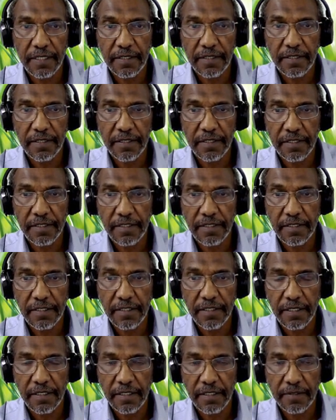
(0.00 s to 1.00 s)
in
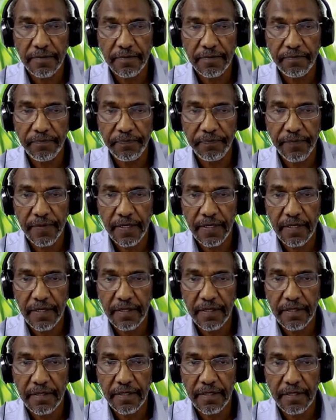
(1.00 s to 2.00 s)
the, um,
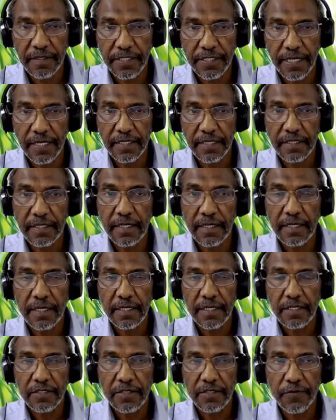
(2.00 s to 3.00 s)
in the chat.
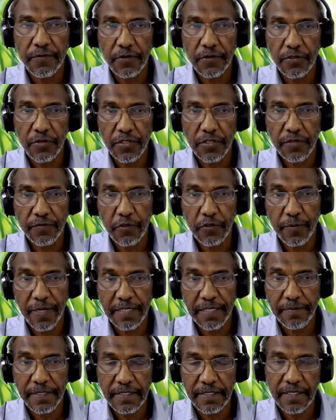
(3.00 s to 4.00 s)
For those of you who
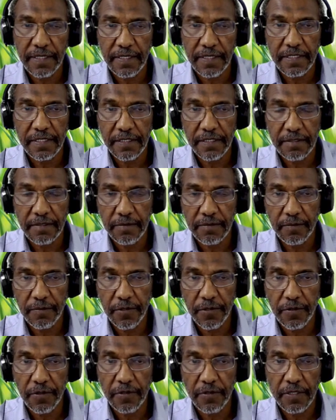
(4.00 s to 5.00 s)
might be interested
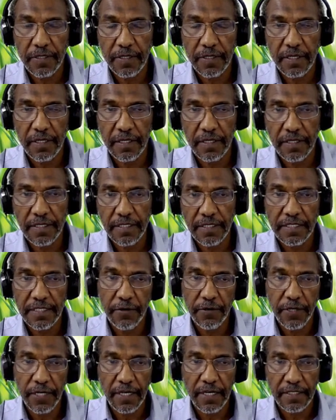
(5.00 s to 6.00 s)
more, uh, this is
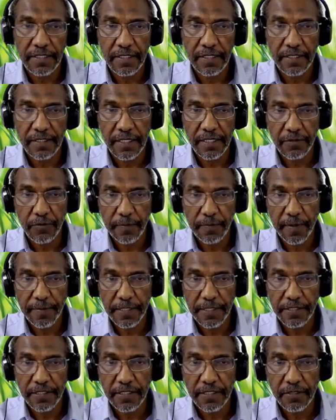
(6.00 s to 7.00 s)
our article that we
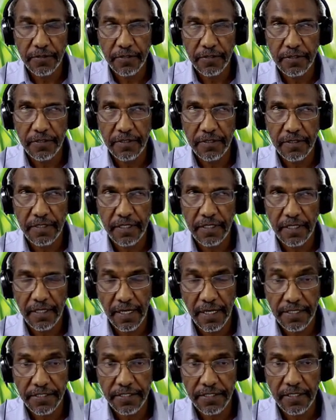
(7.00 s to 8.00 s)
published in uh,
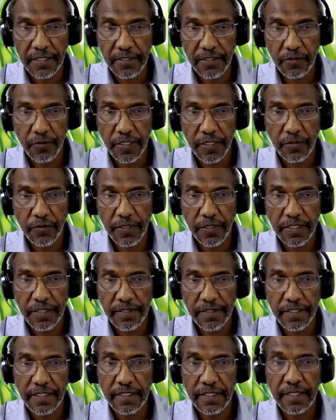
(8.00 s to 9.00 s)
last year in
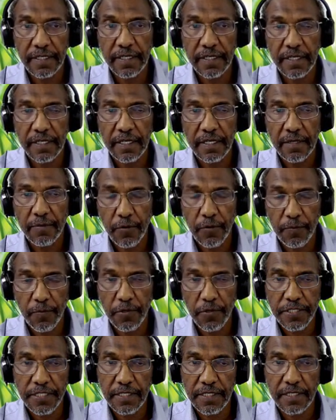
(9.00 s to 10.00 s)
2023,
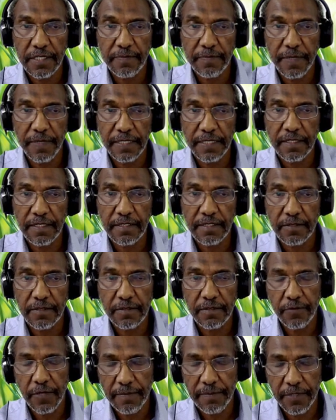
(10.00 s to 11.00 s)
proposing this
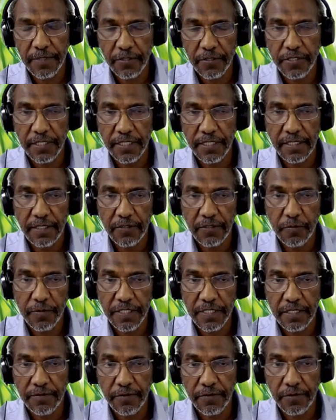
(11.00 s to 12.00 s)
metrics. We have been using it at
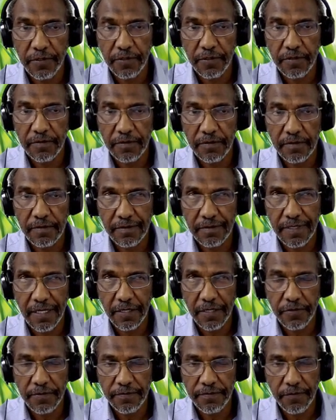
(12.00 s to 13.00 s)
UBC for
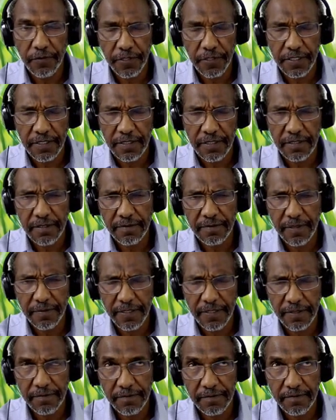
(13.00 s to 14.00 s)
now it's four years,
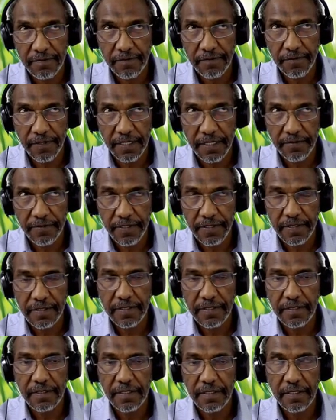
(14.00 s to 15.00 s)
maybe five years,